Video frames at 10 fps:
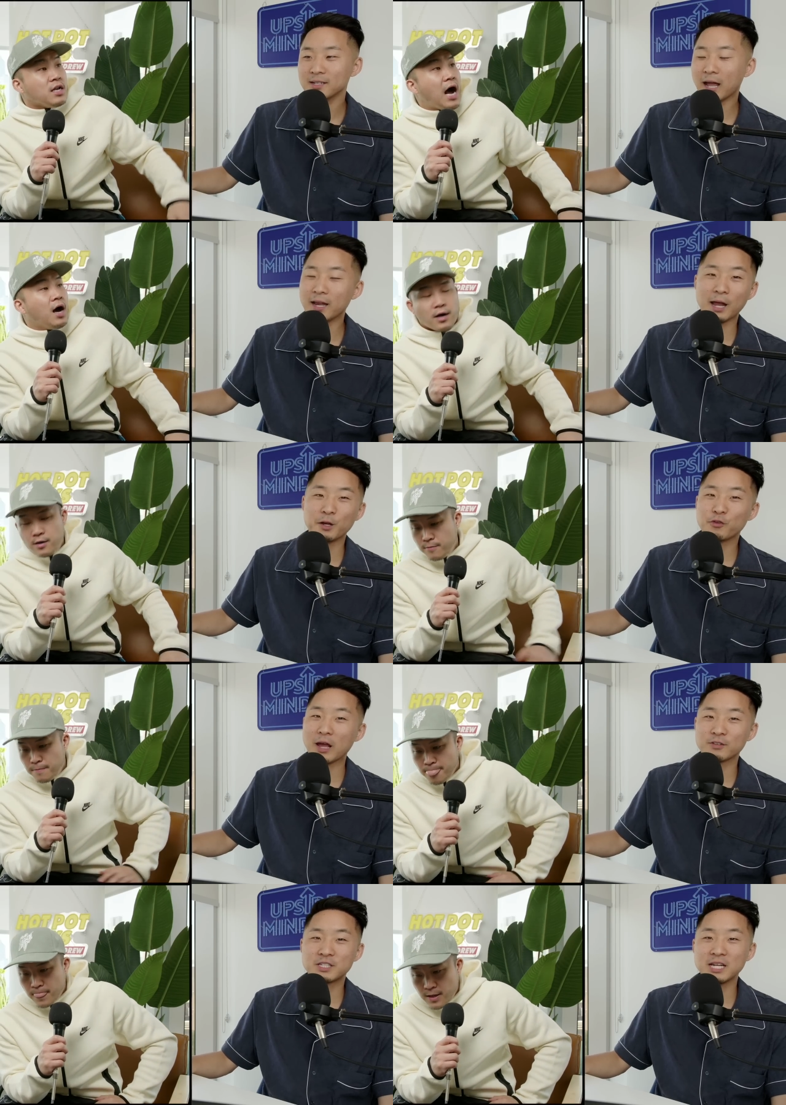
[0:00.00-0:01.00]
Speaker 1: and if
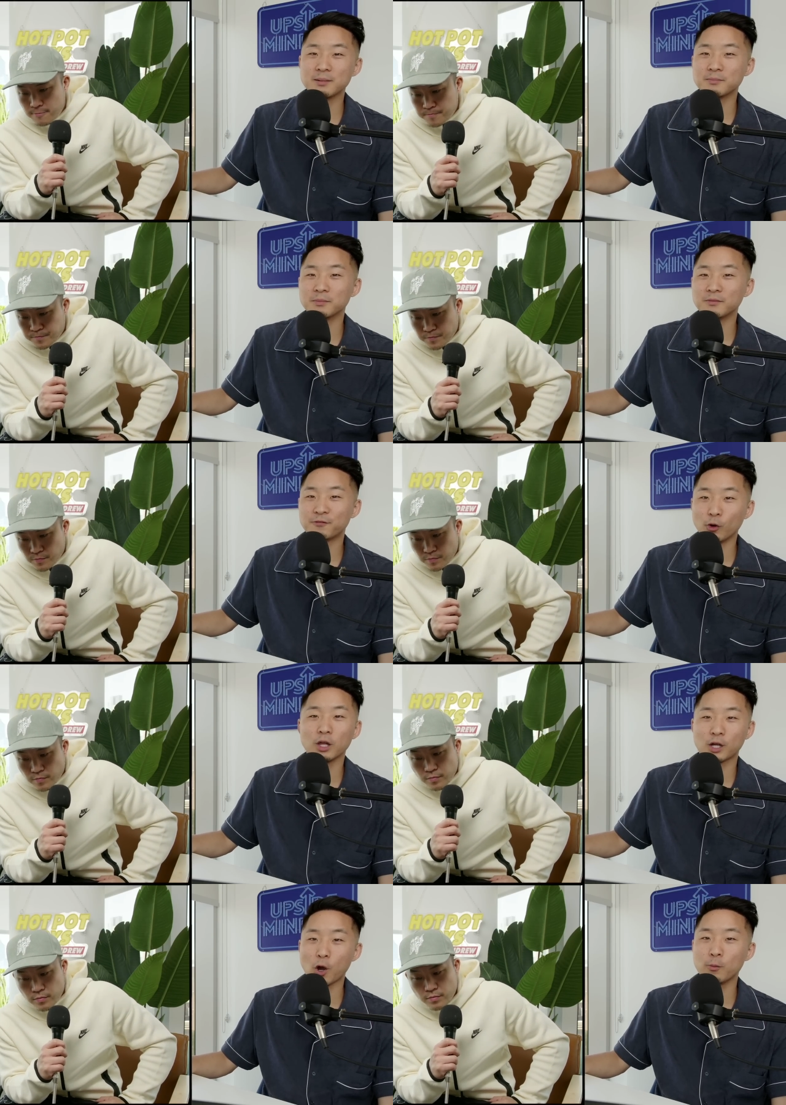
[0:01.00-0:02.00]
you have a team
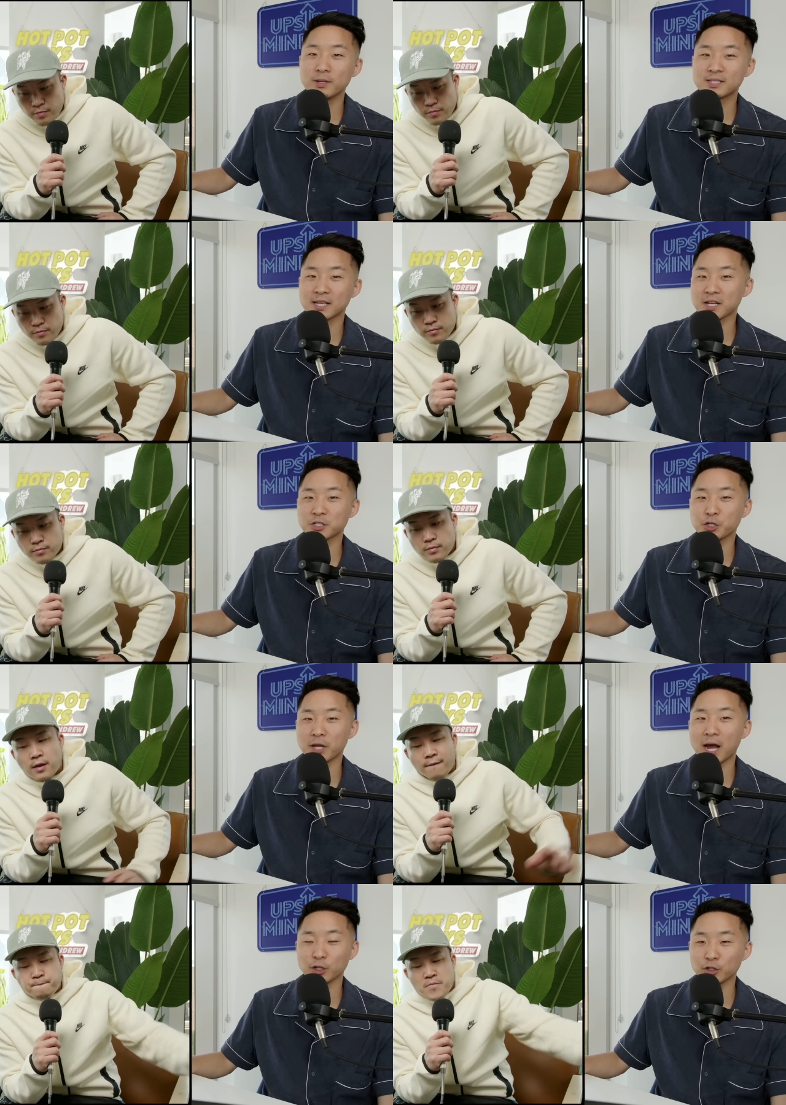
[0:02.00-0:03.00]
full of Kobe's, that's actually
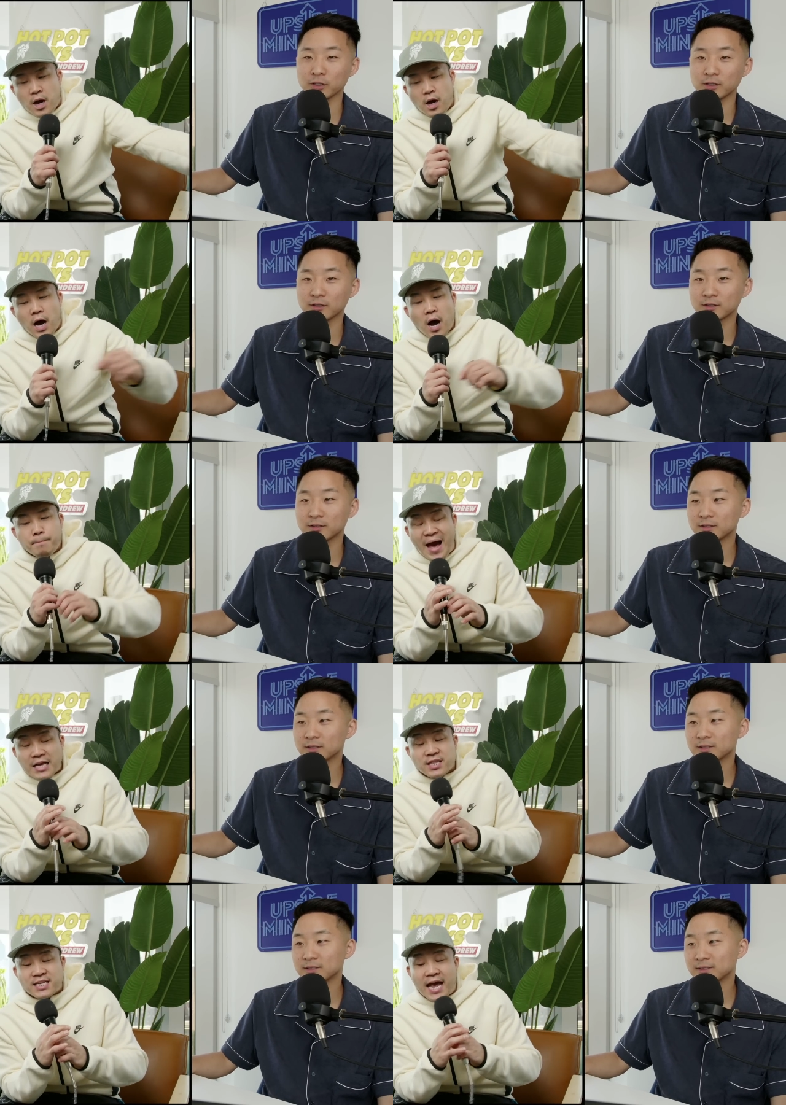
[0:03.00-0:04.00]
not good.
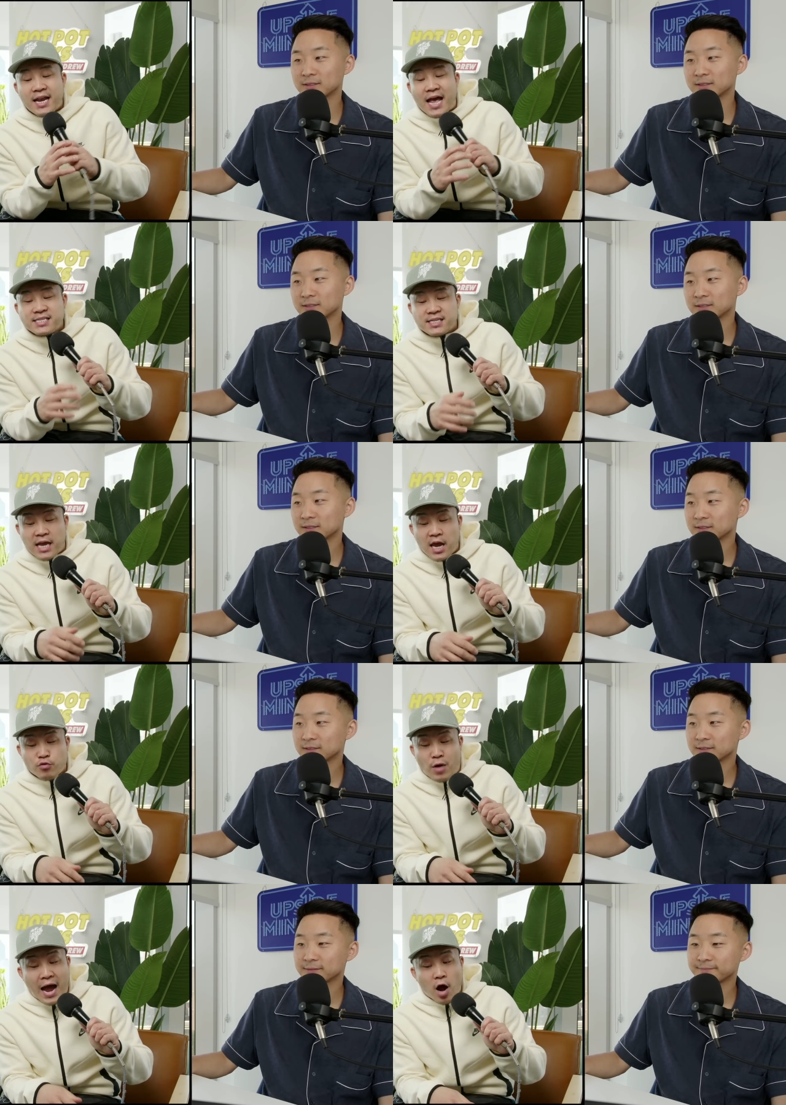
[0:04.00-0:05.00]
Back to the 10S's,
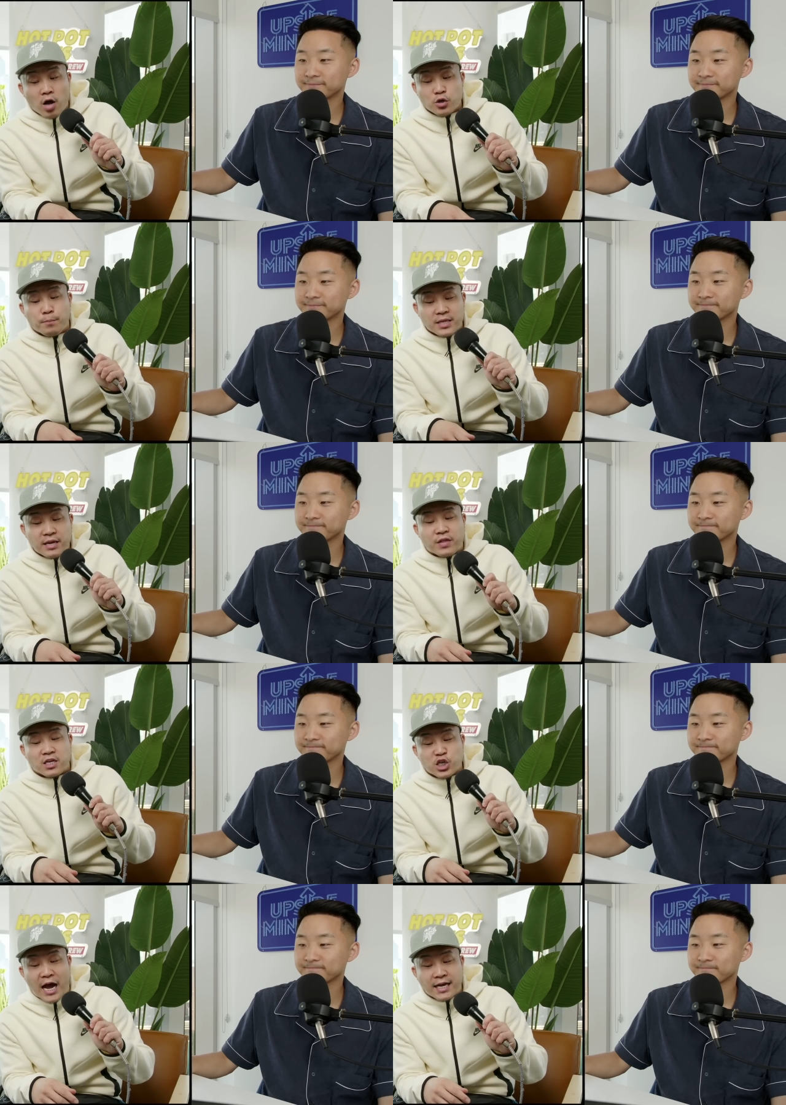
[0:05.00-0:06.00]
Speaker 2: Andrew. I also believe that
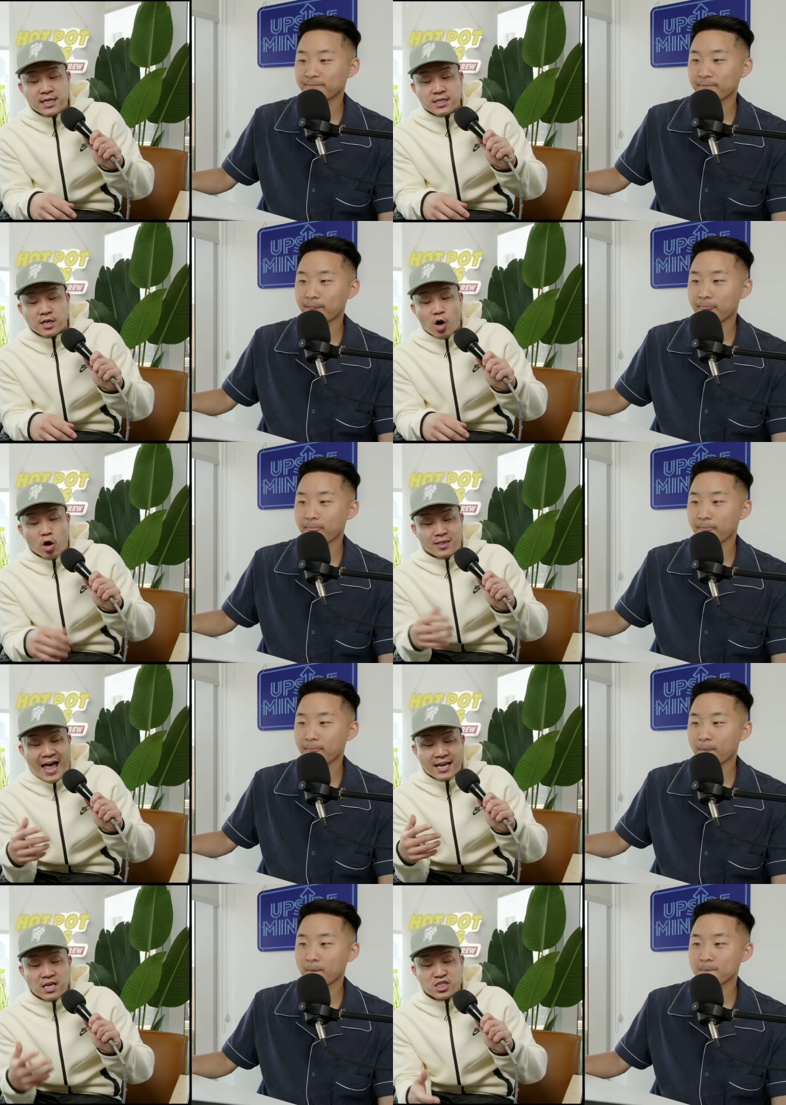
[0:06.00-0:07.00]
Chinese are
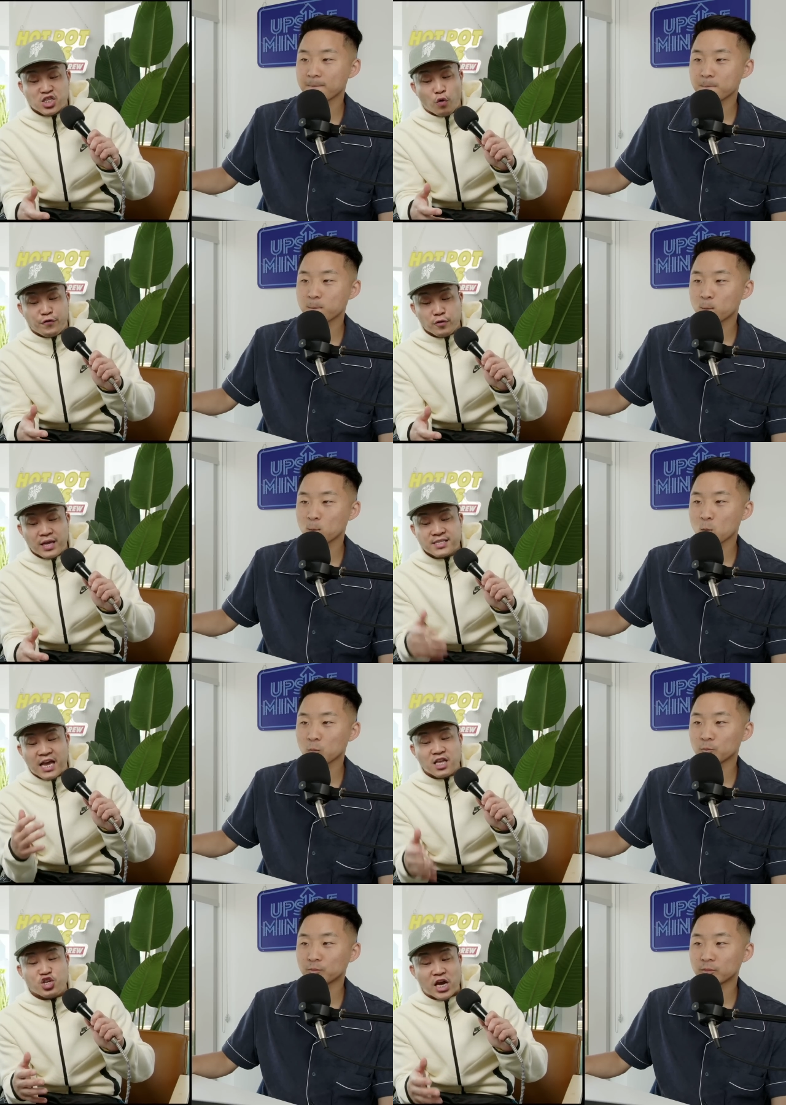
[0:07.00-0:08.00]
lacking soulfulness
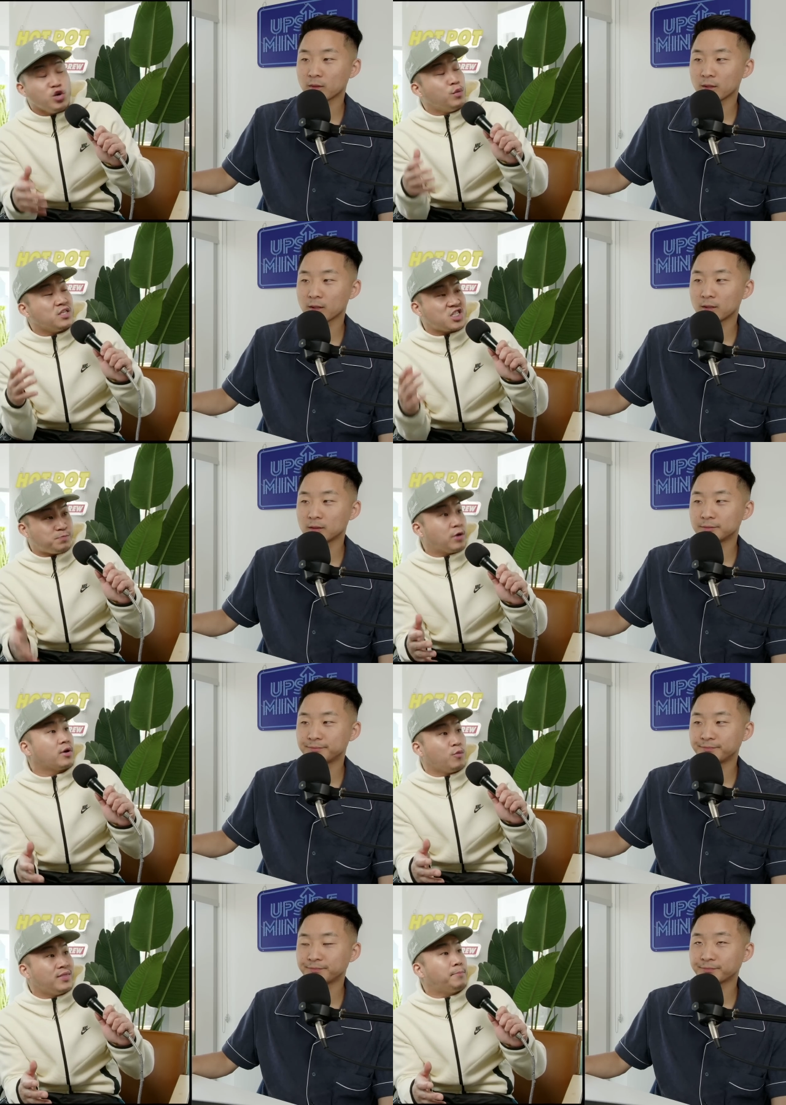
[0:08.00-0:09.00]
and genuine
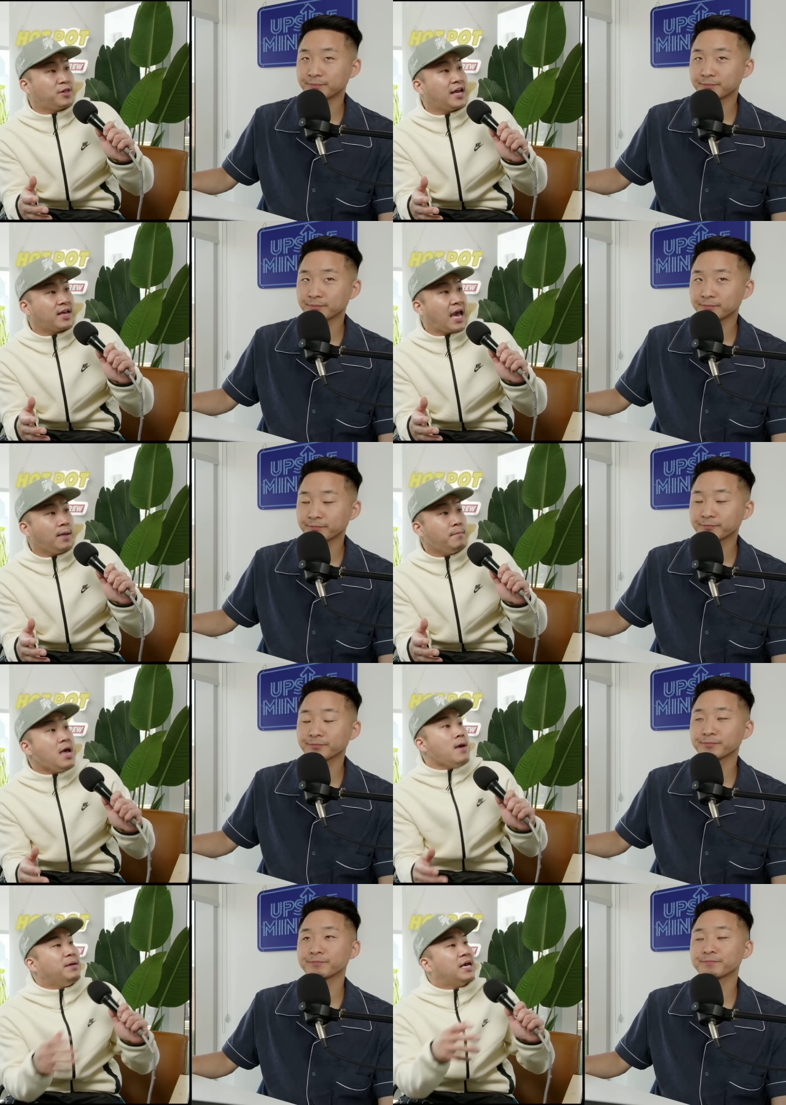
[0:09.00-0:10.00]
spirit when they play the game
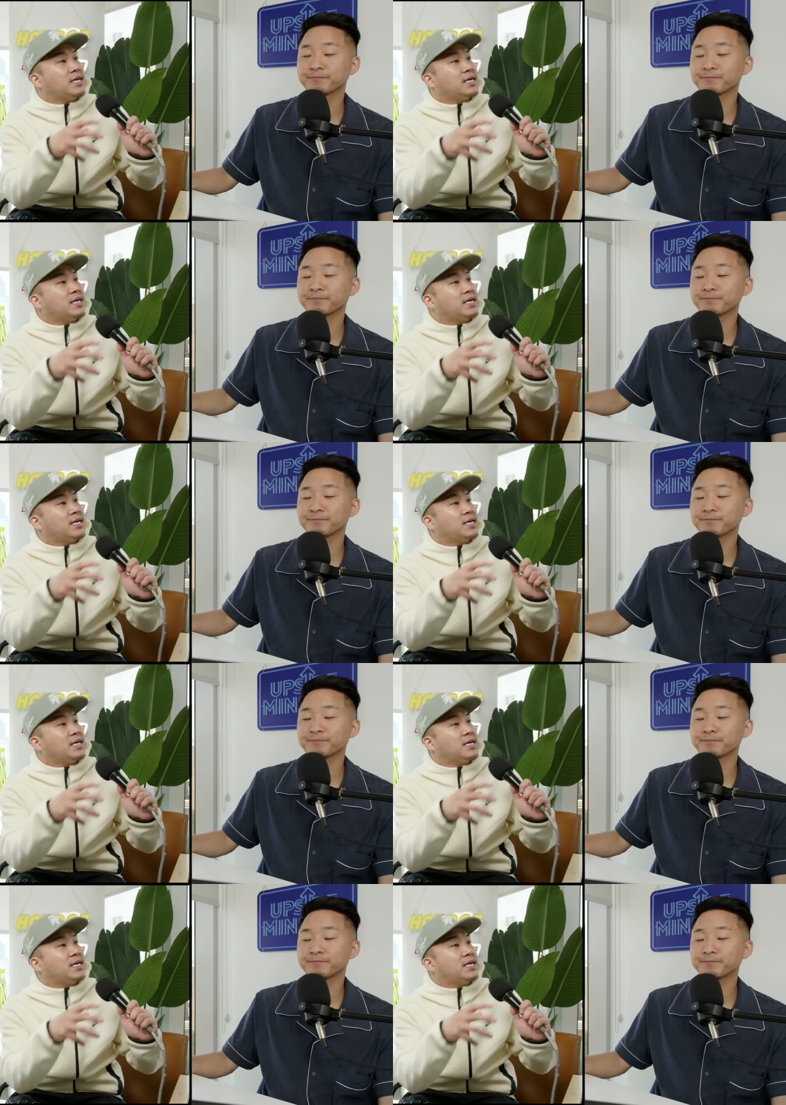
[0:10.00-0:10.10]
because